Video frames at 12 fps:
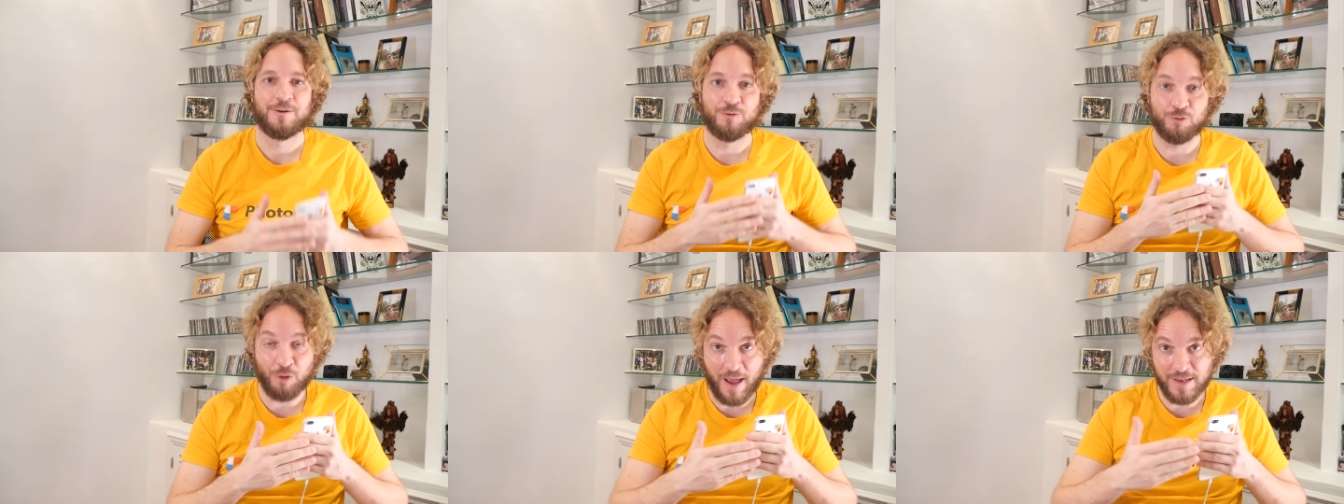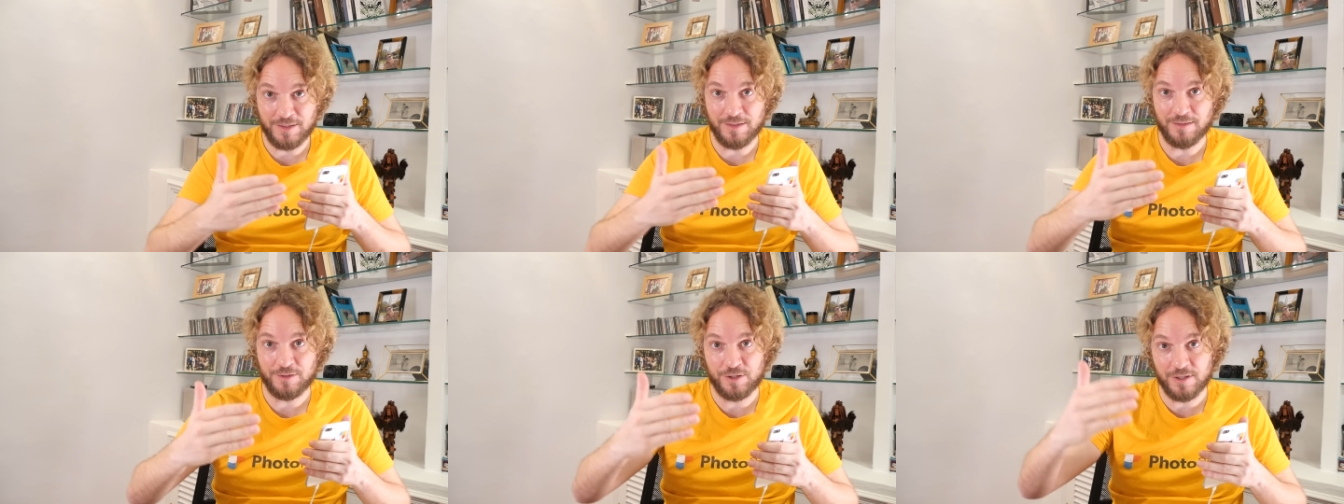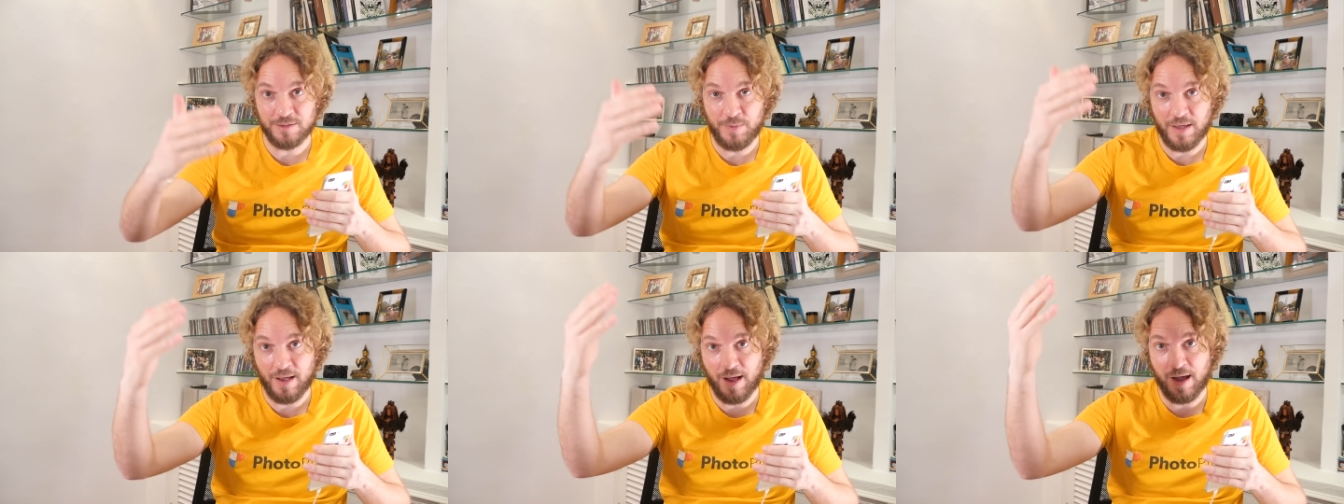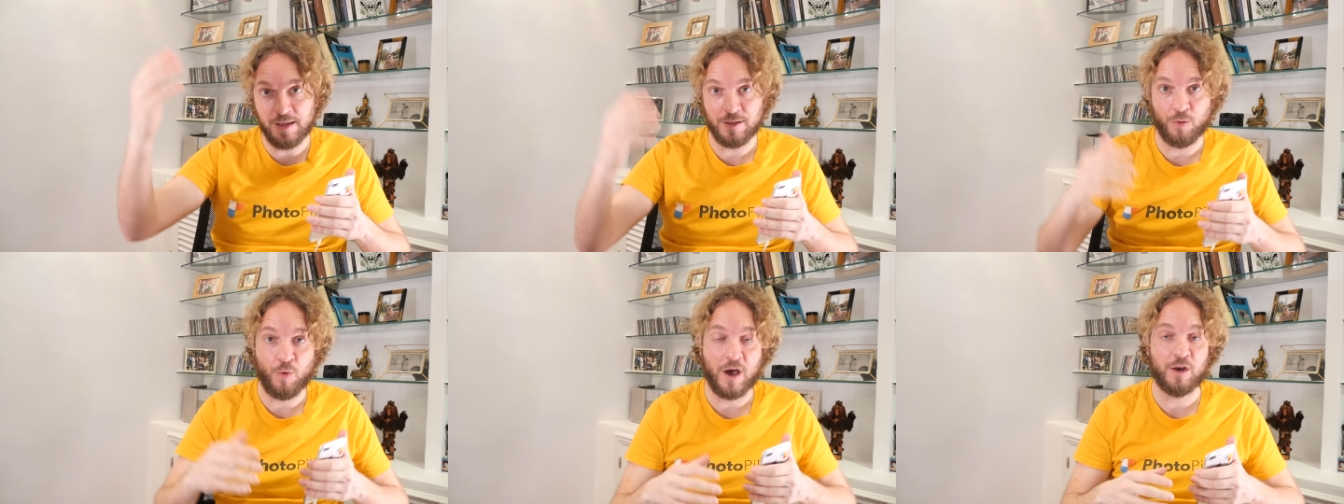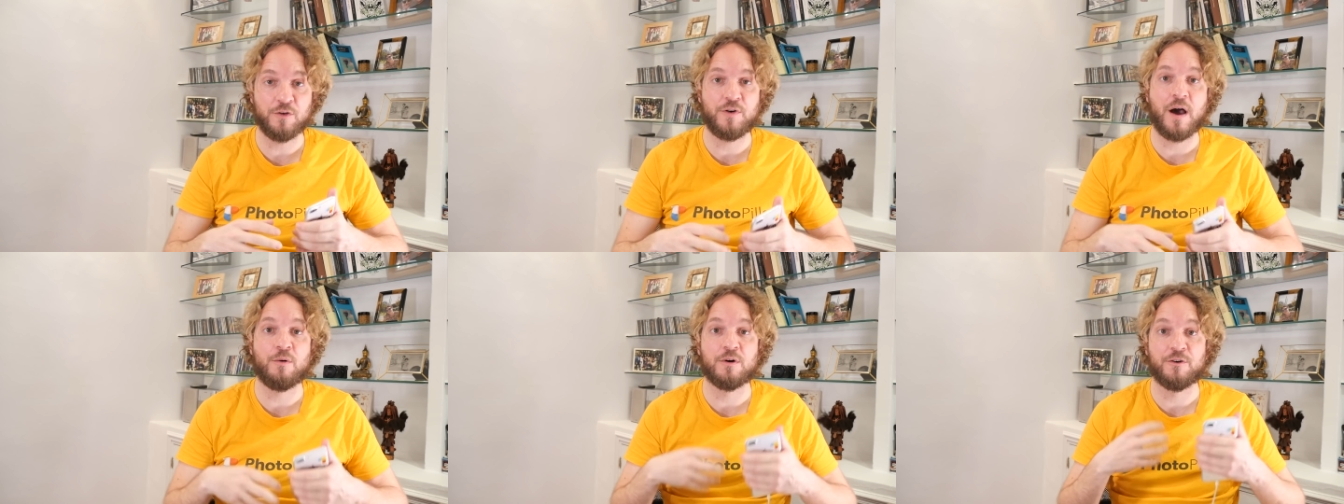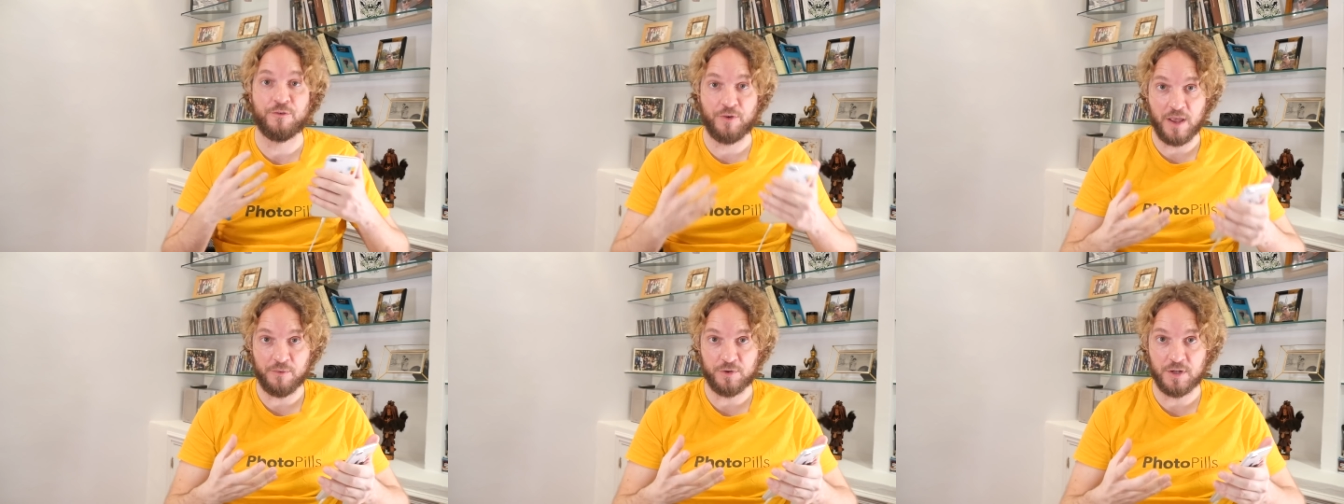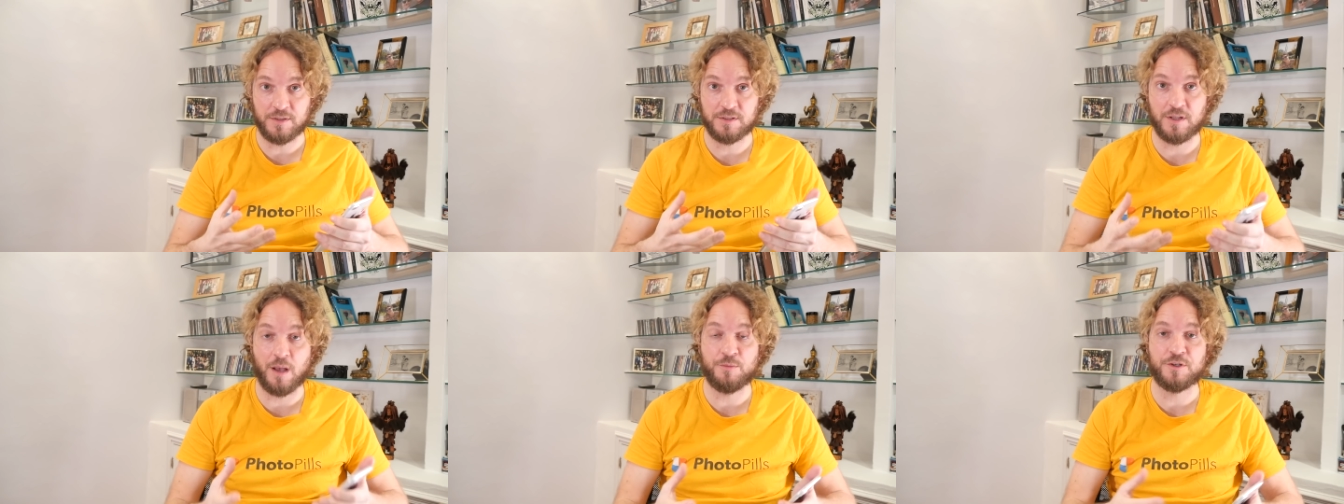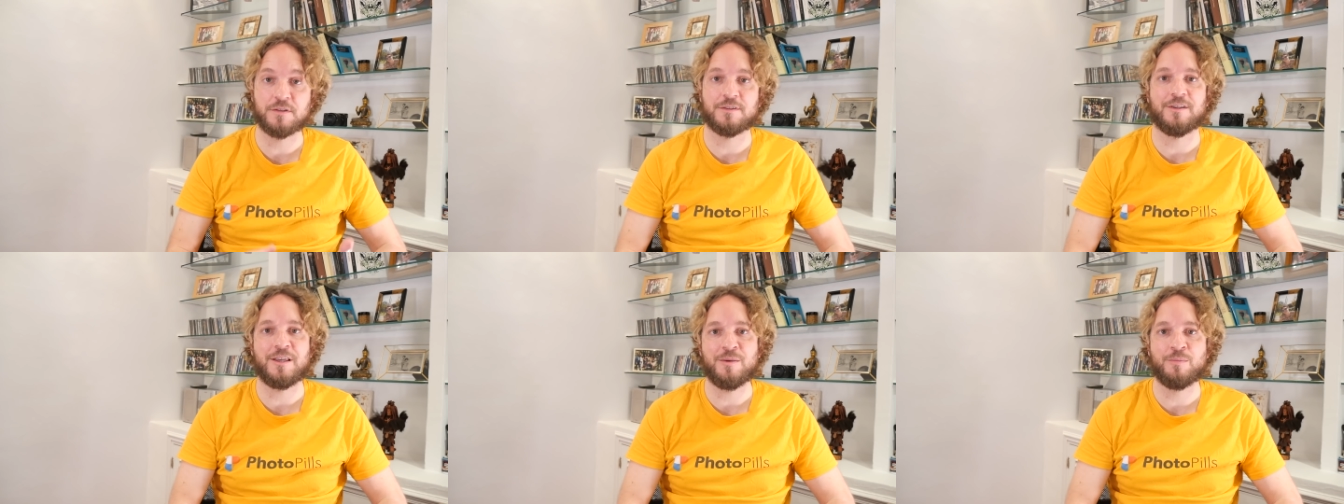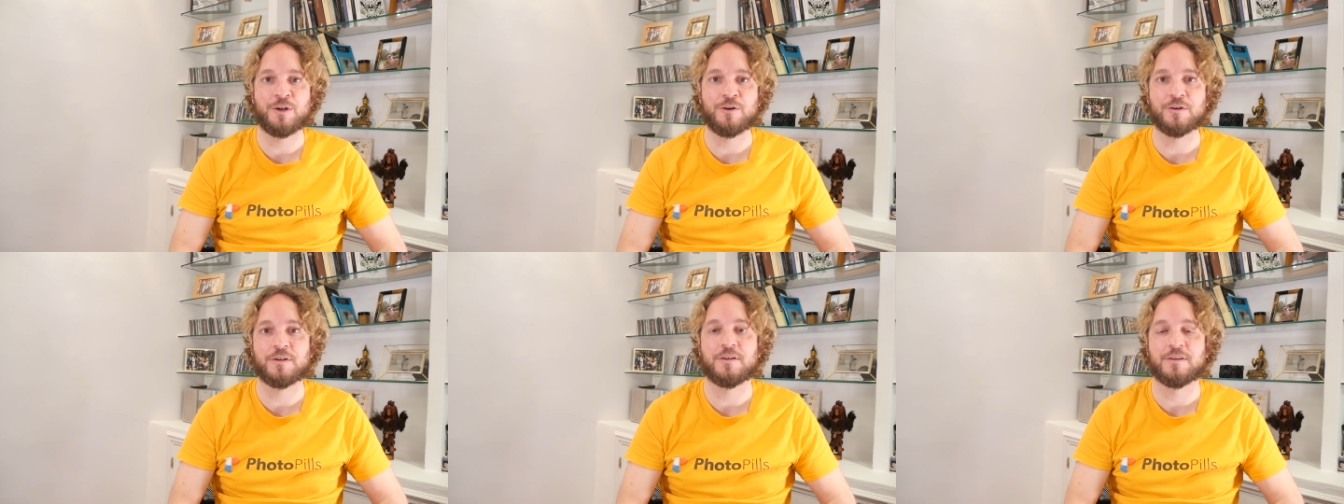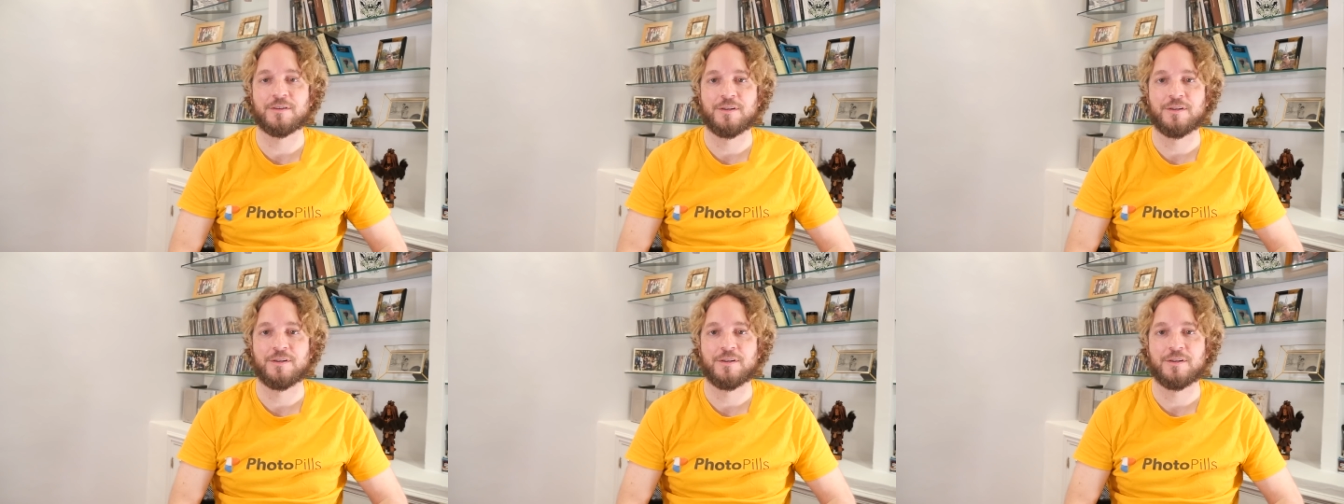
rising just behind one of our favorite subjects in Menorca,